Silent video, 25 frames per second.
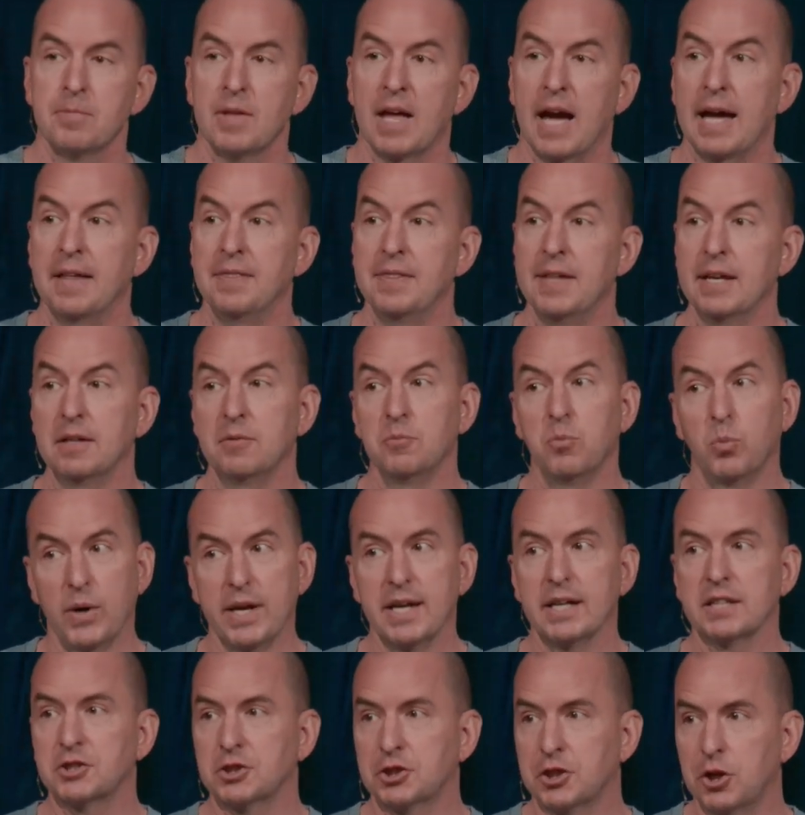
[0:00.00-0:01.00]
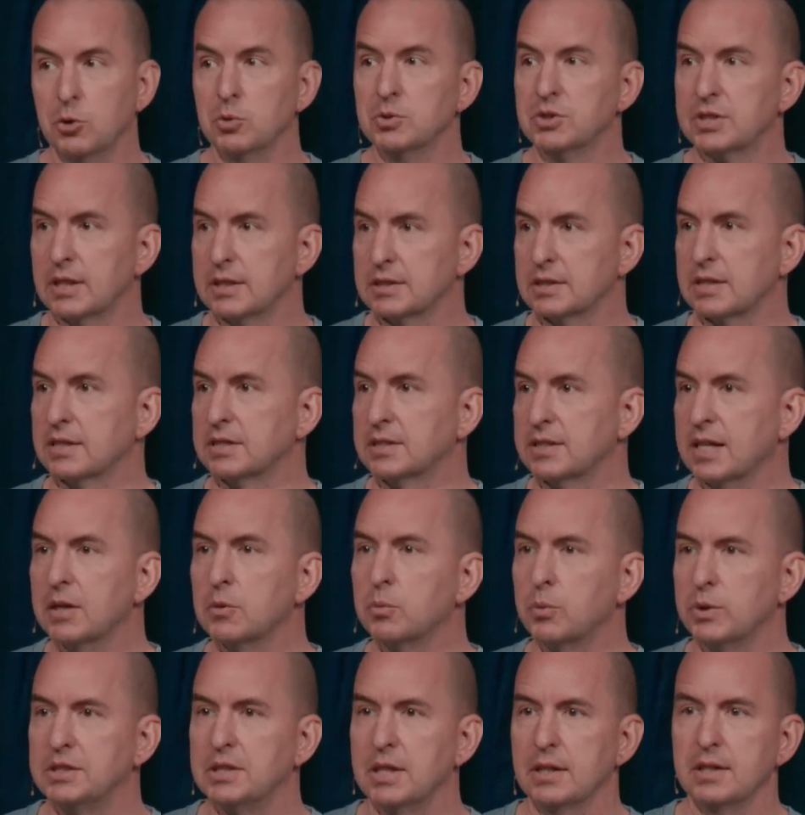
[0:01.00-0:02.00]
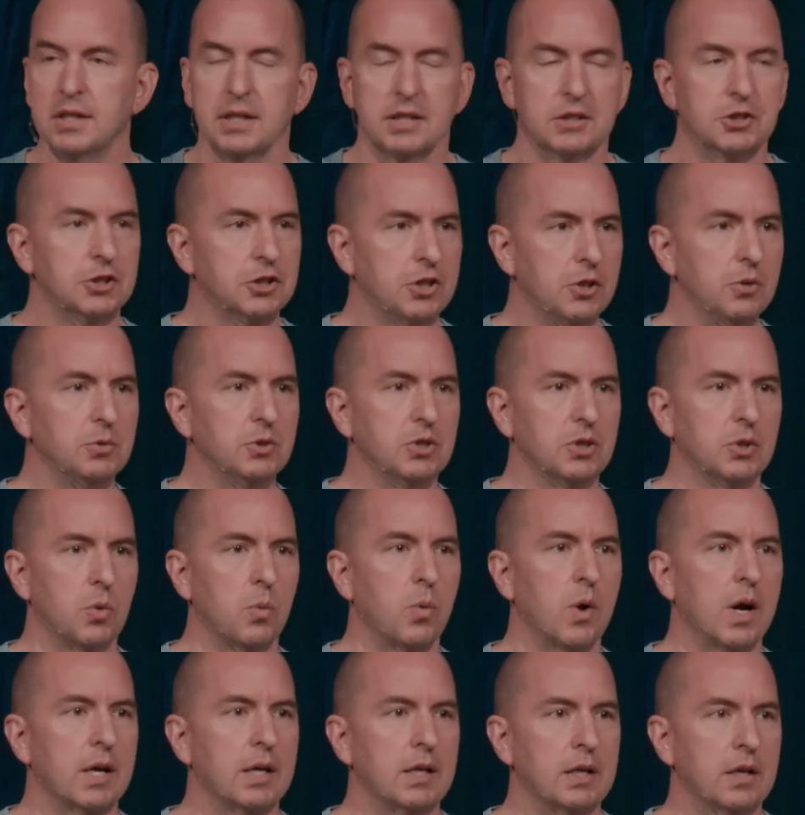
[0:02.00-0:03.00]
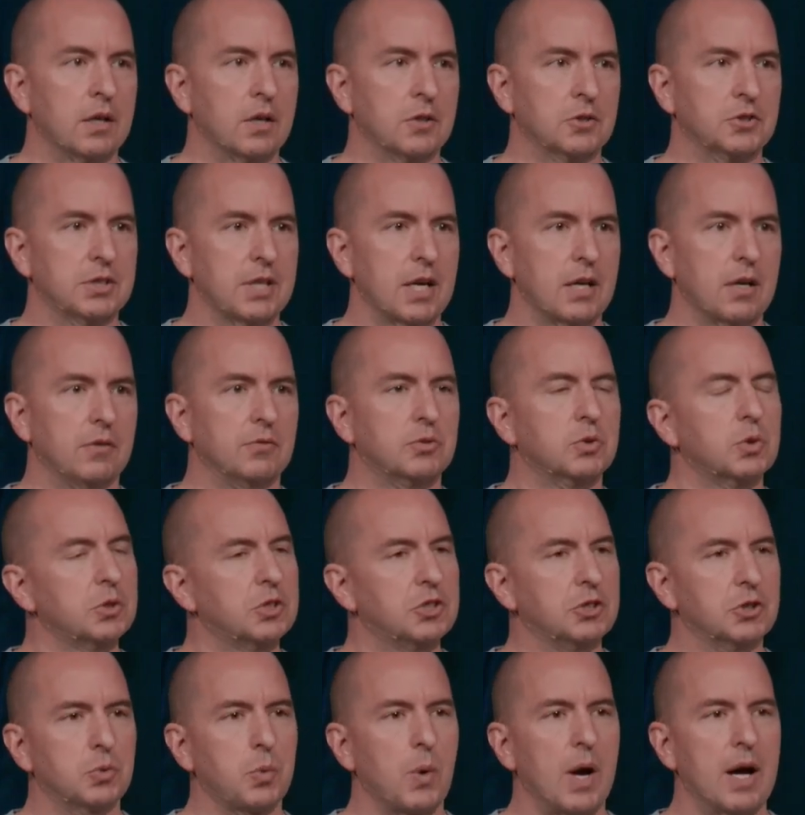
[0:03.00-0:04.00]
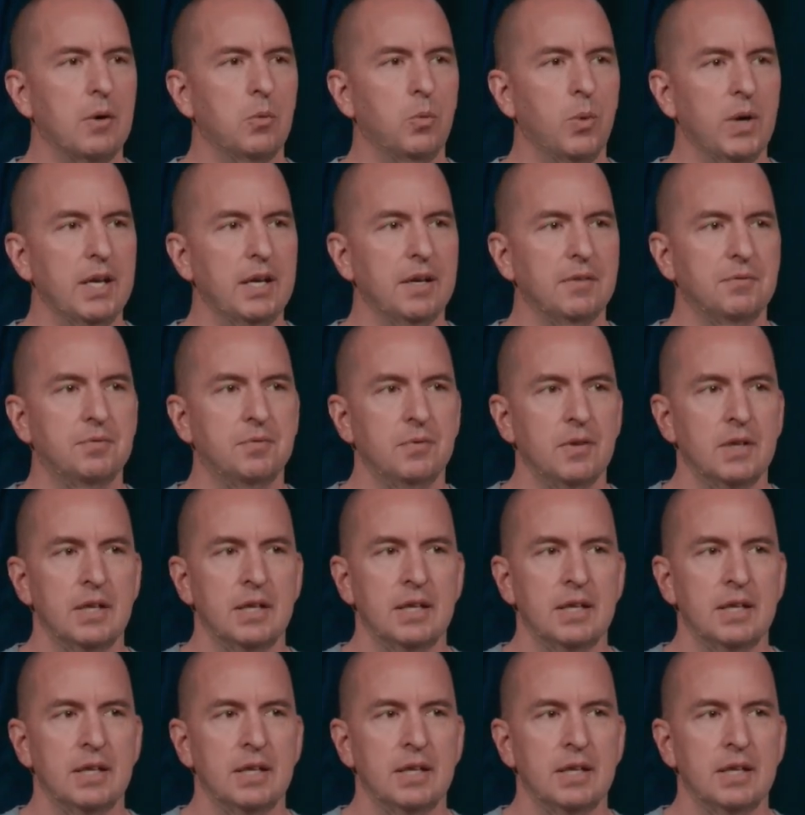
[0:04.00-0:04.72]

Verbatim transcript: And then we excuse, as I said, we tend to excuse it away in ourselves, which is why we have